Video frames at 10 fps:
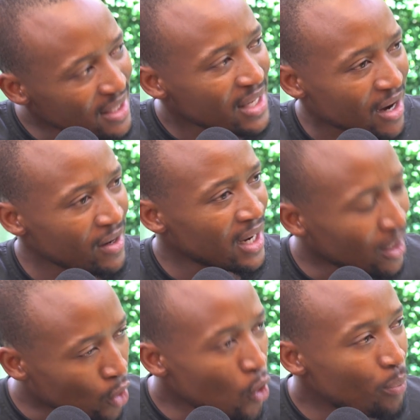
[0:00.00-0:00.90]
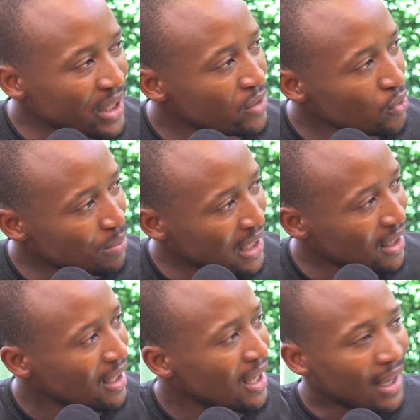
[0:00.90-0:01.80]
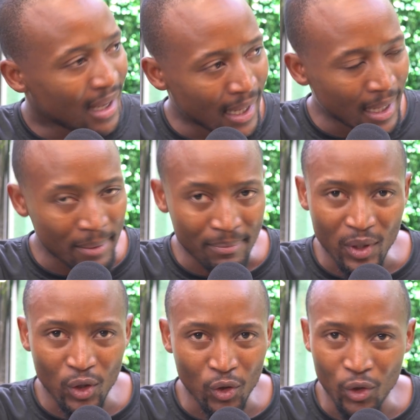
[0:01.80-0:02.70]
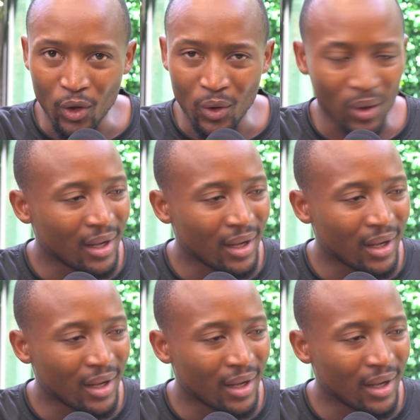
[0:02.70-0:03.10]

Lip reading: career and hoping to be, you know,